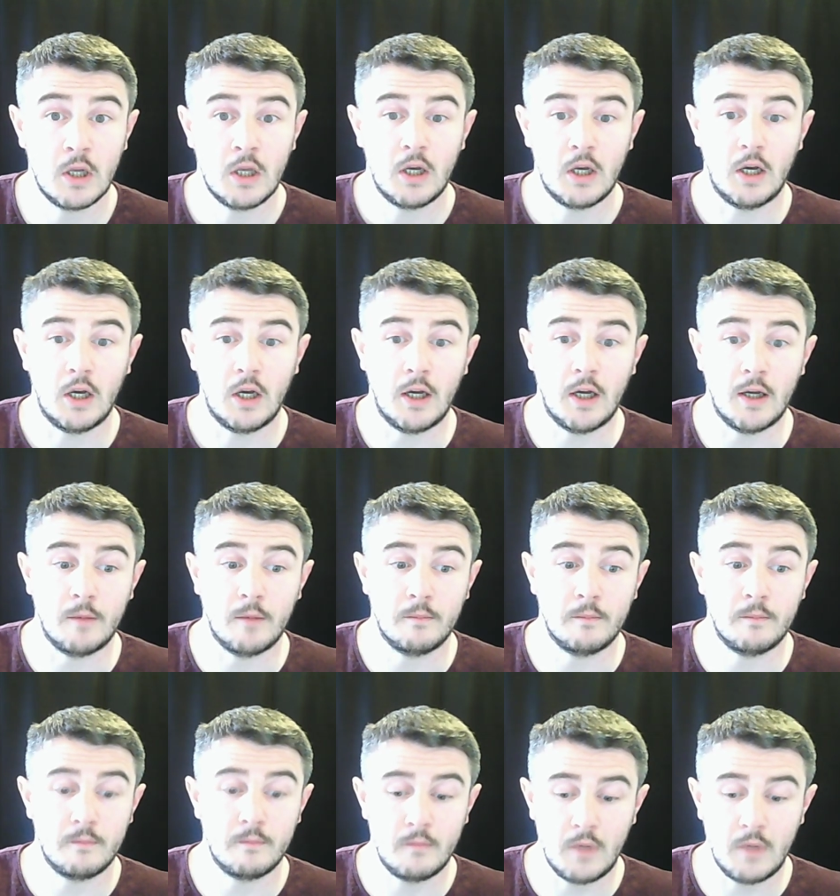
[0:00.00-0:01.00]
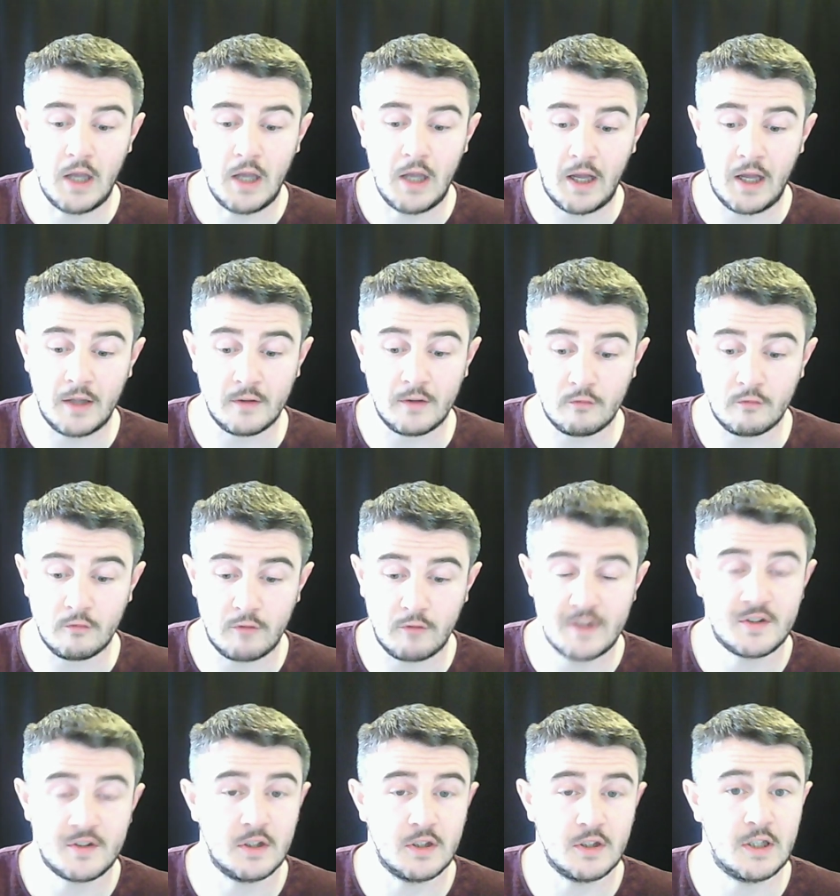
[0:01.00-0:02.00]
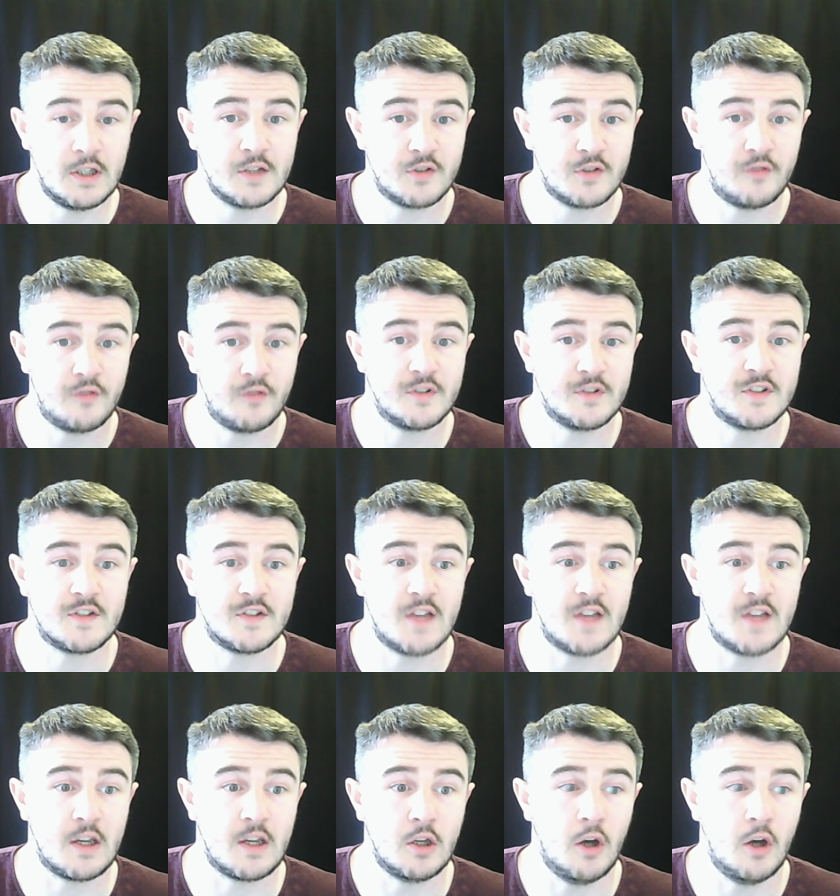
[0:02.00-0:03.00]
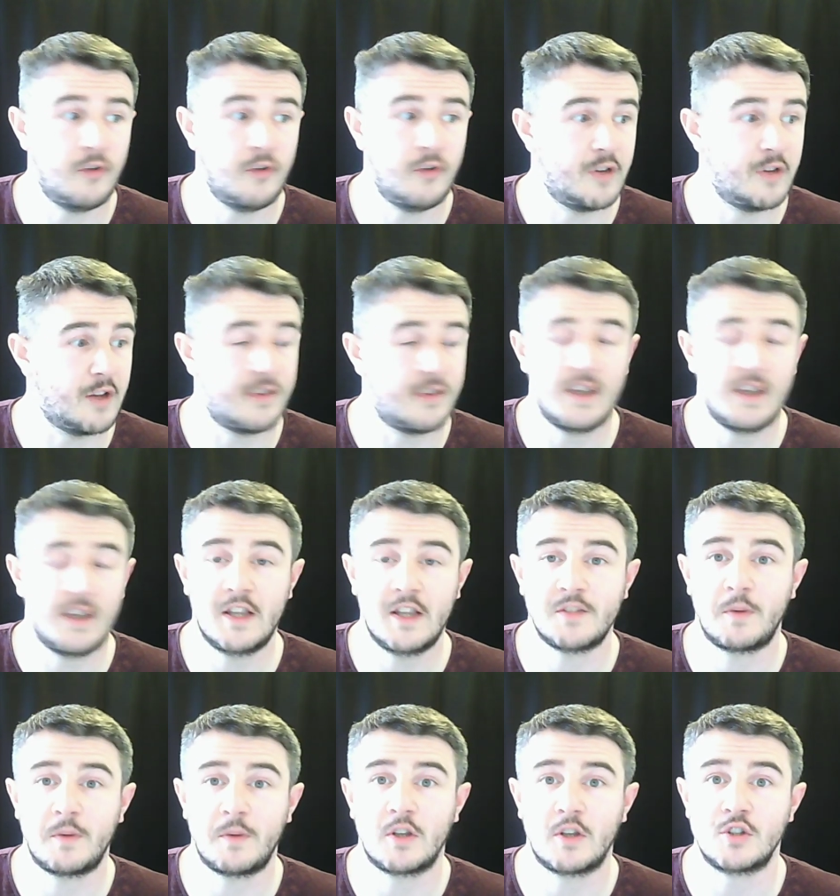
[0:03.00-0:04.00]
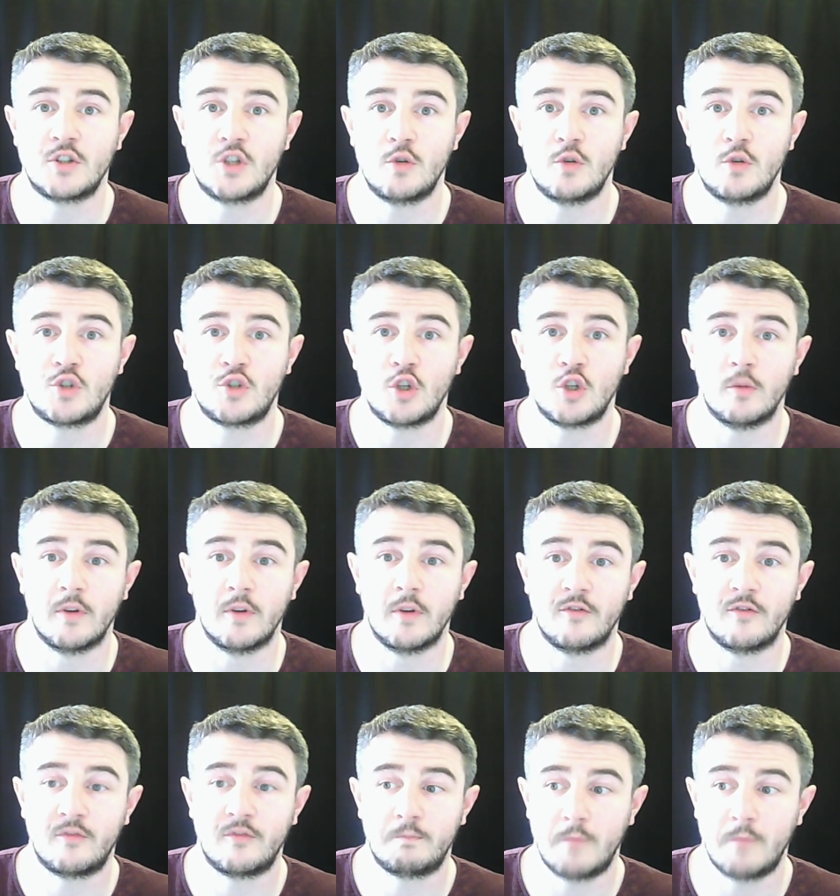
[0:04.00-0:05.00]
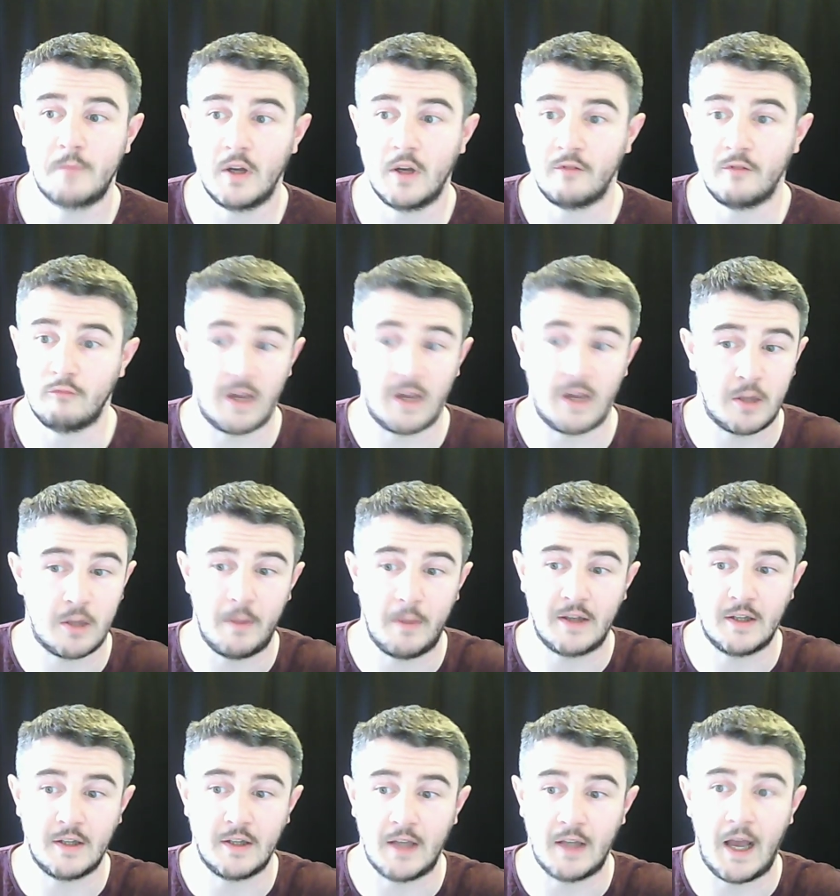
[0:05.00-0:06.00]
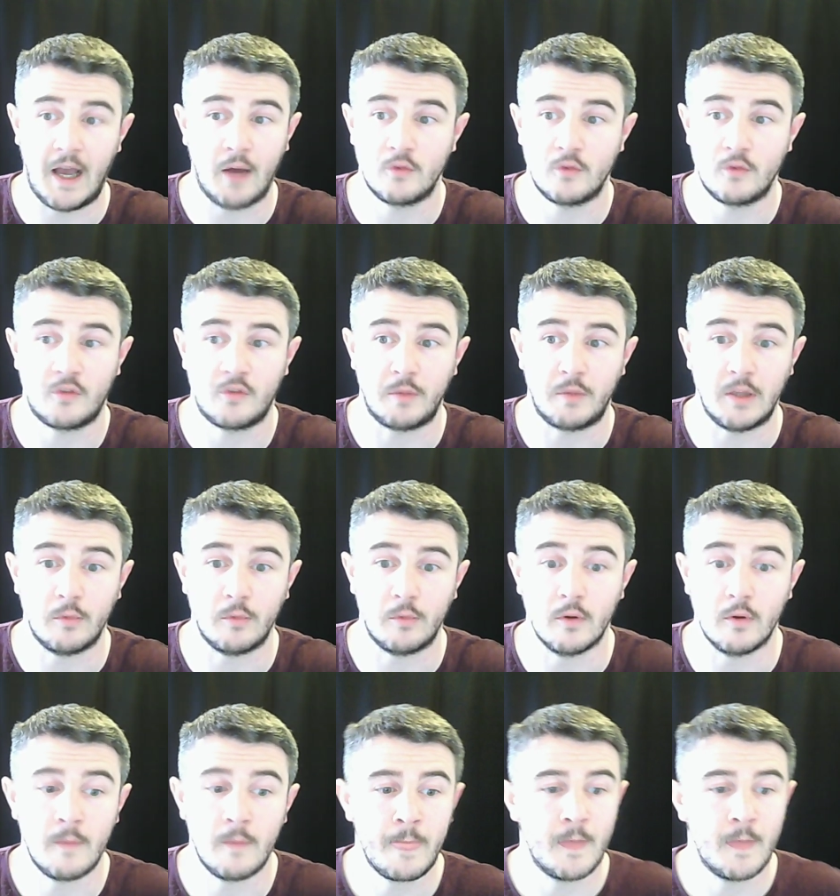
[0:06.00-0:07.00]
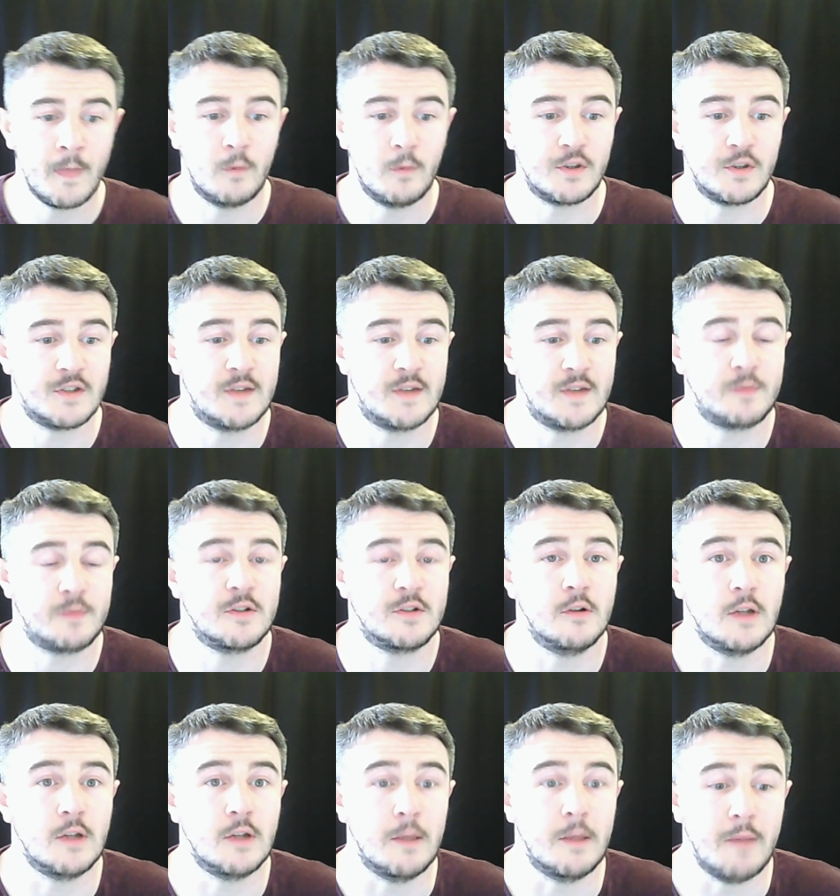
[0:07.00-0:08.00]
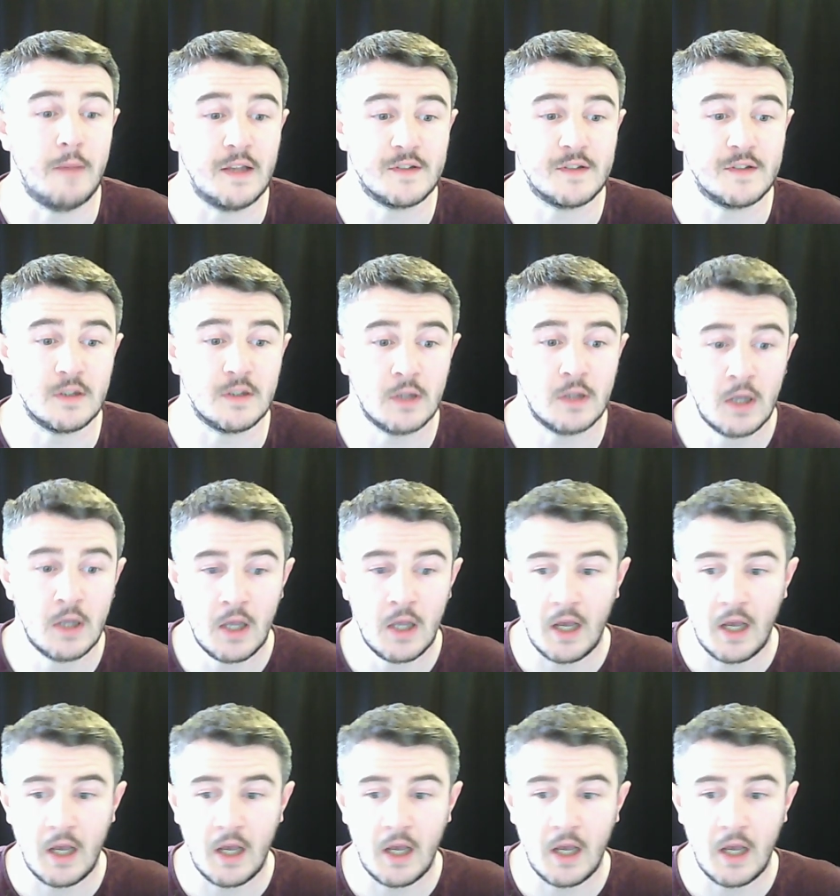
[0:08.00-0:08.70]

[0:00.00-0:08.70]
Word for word: Um, and recently it's obviously taken off and I think it's because YouTube have, have recommended it out to people, which is absolutely amazing.